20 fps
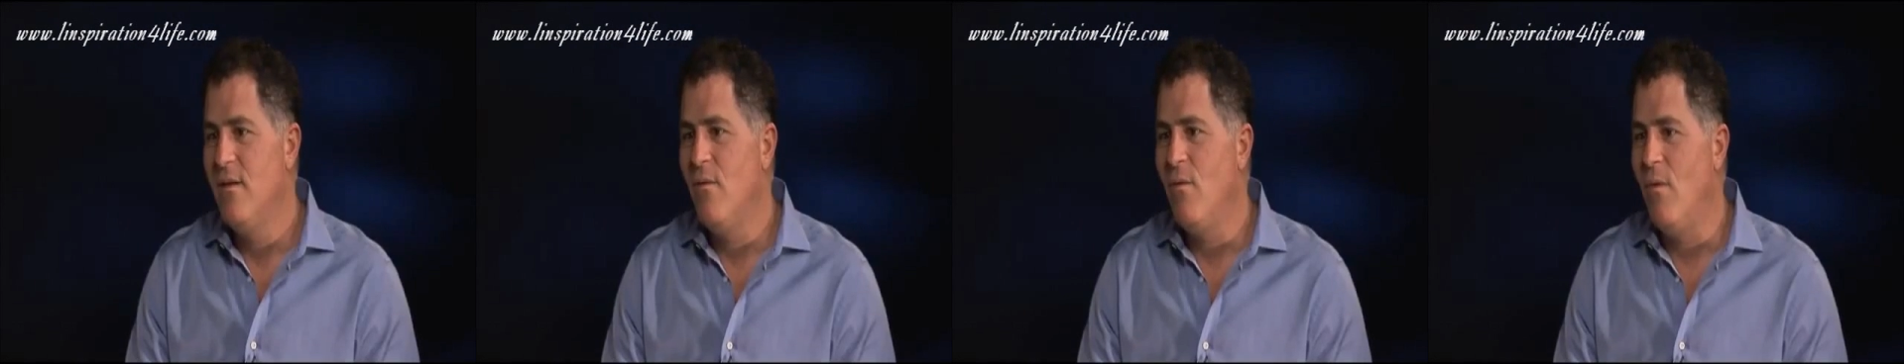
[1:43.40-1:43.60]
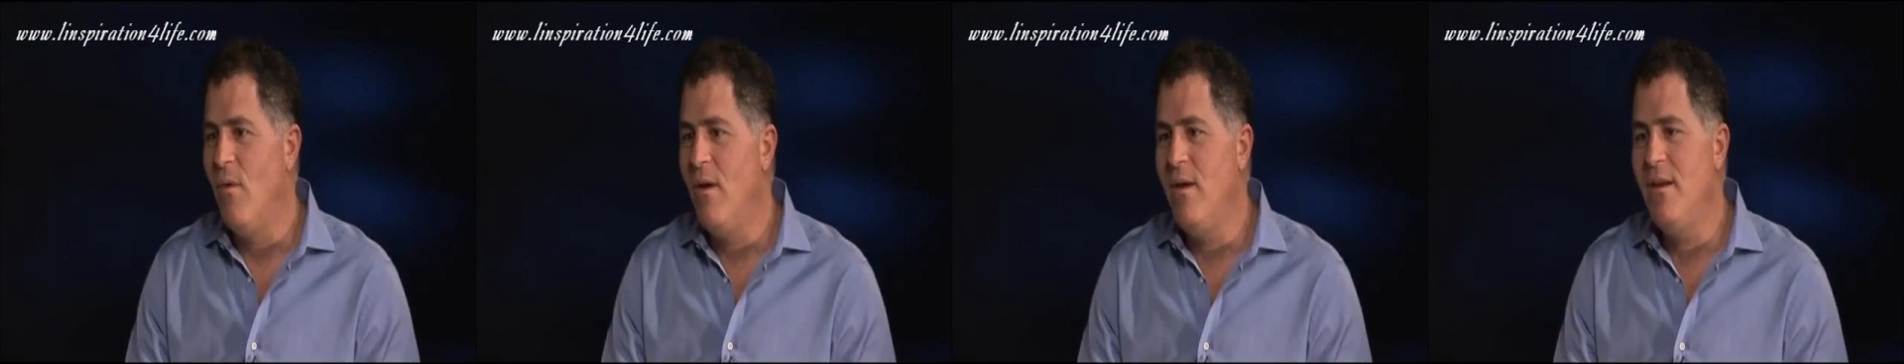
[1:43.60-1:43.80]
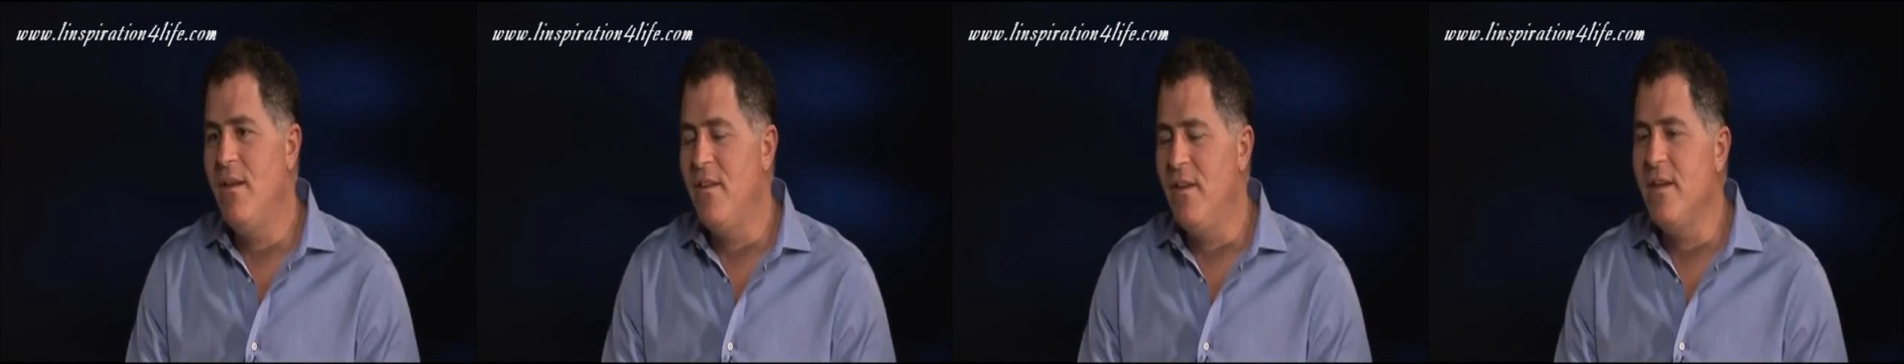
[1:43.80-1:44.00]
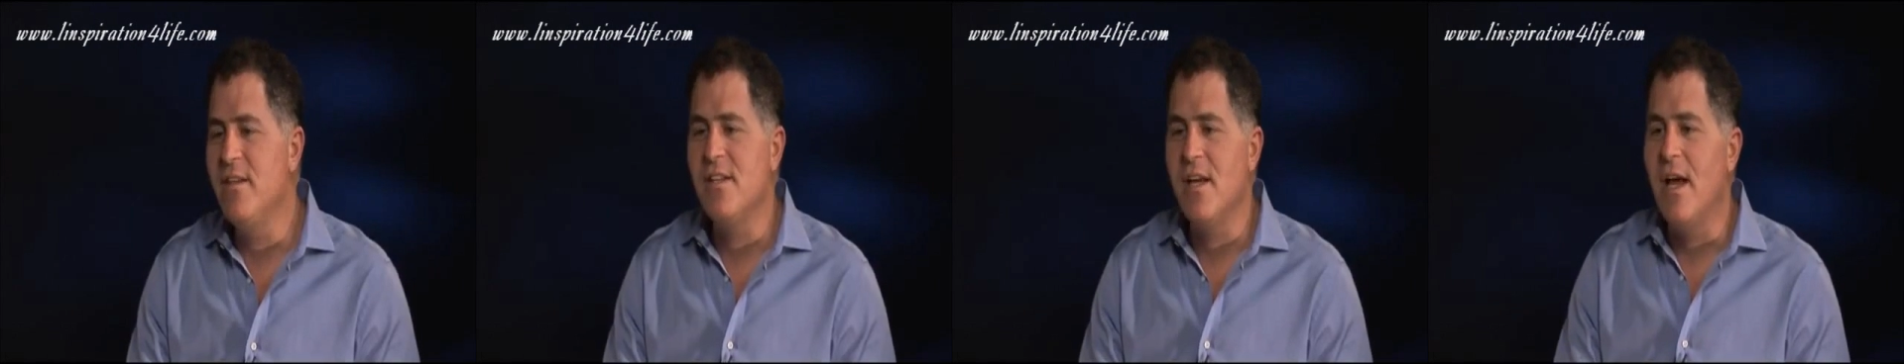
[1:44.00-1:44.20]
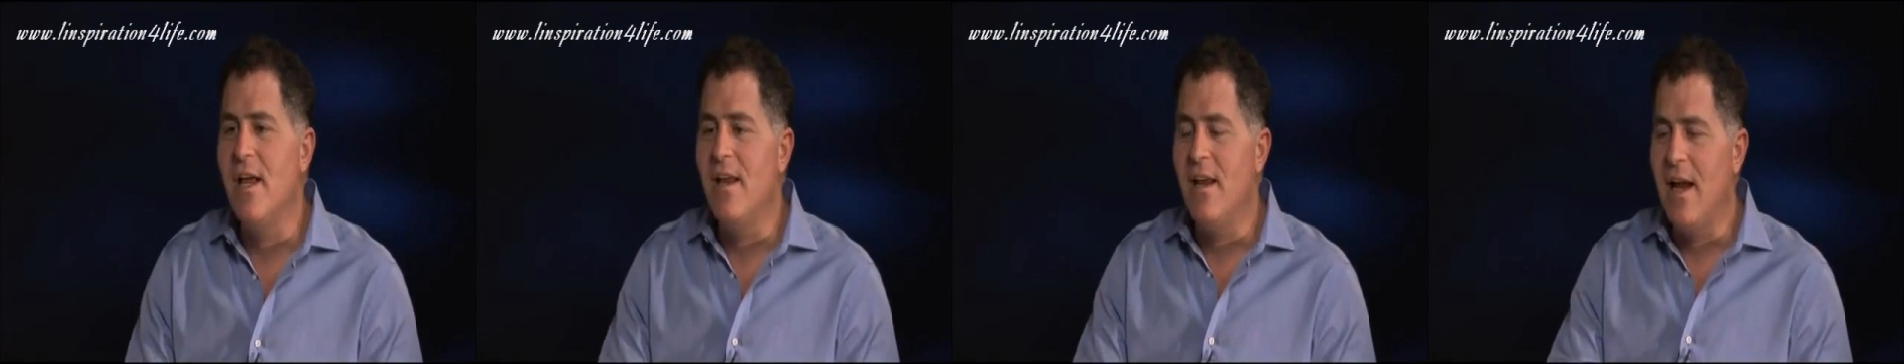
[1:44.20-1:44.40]
One of the
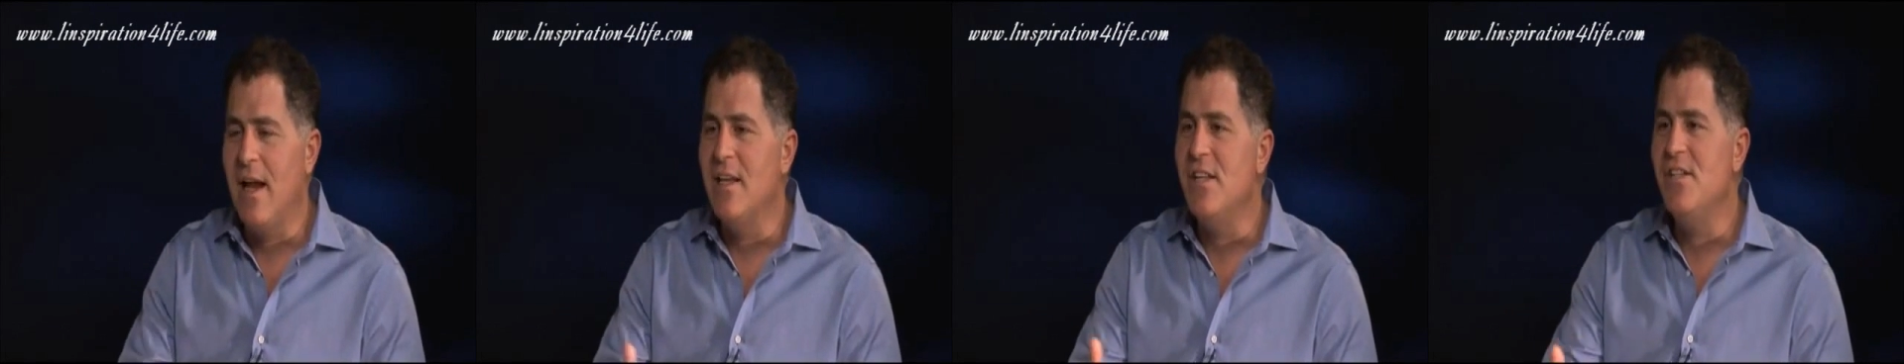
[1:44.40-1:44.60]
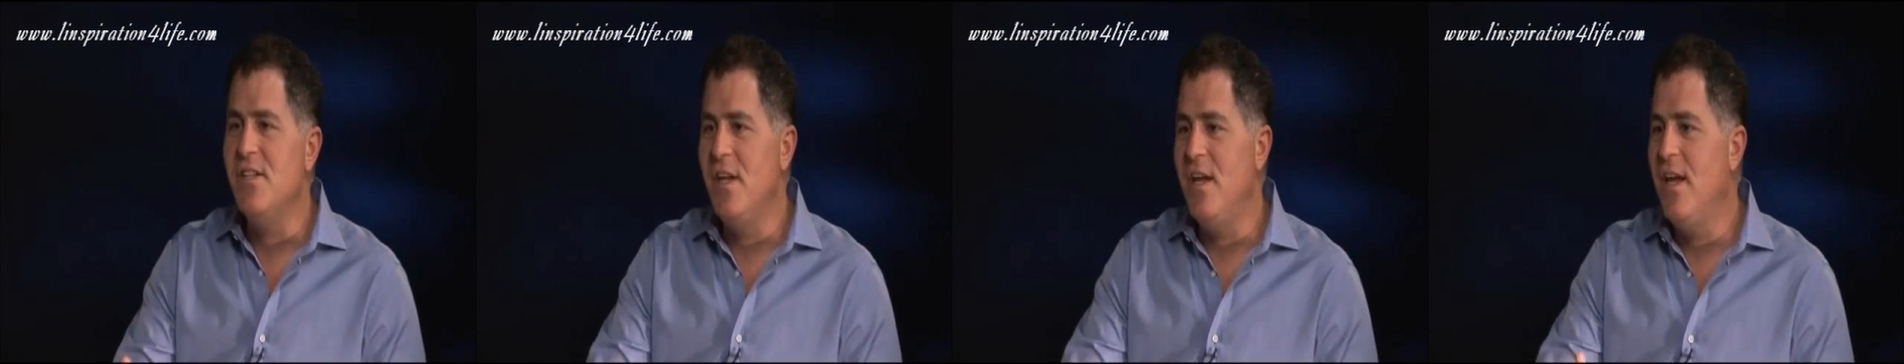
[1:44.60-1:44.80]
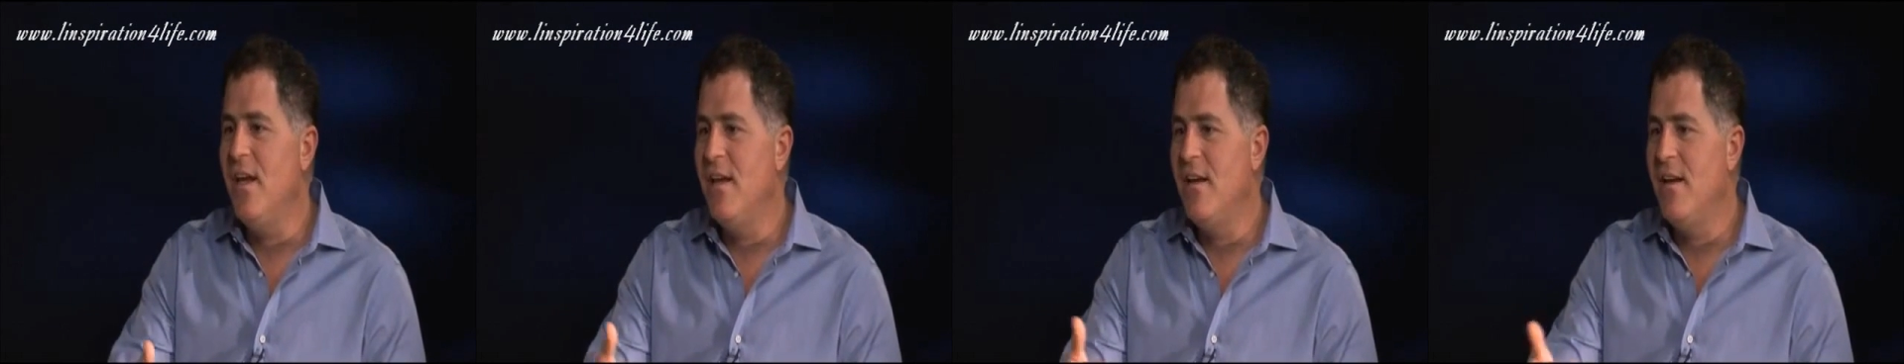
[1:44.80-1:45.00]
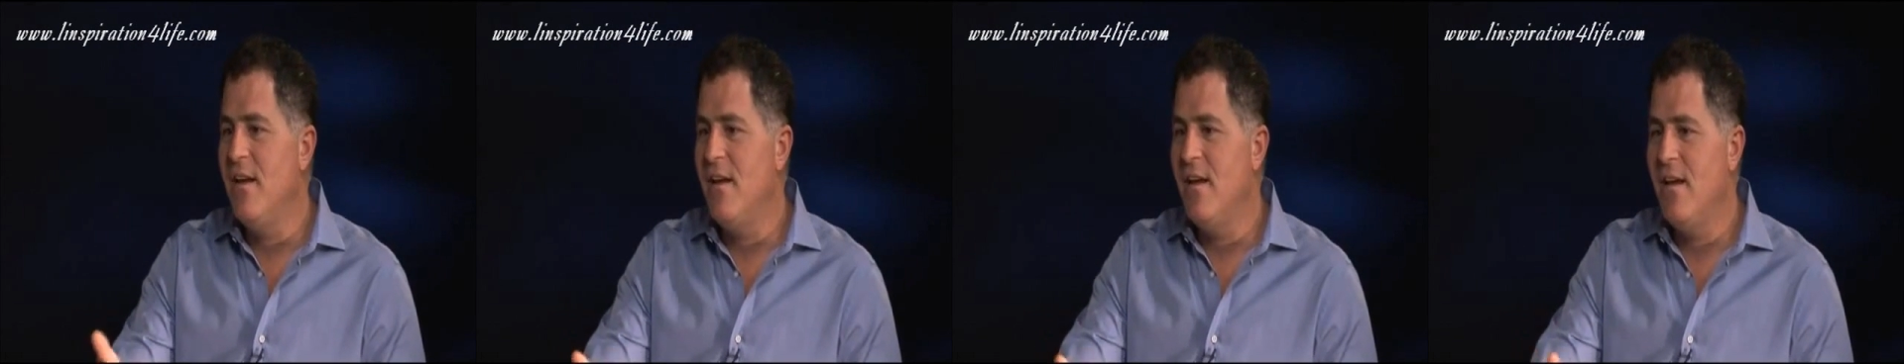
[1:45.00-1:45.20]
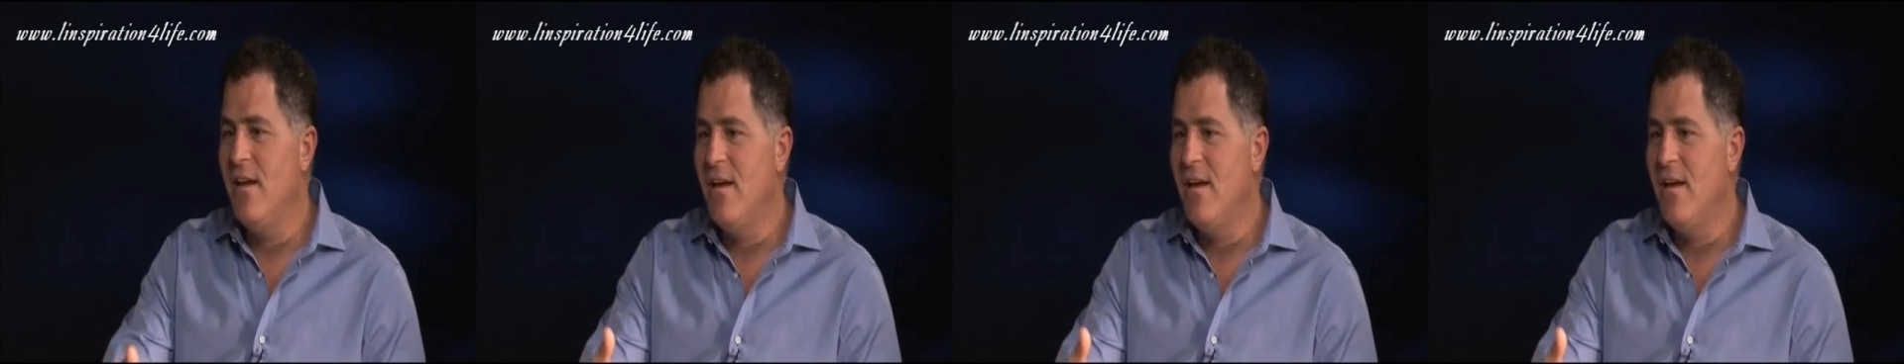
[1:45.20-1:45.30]
things I see in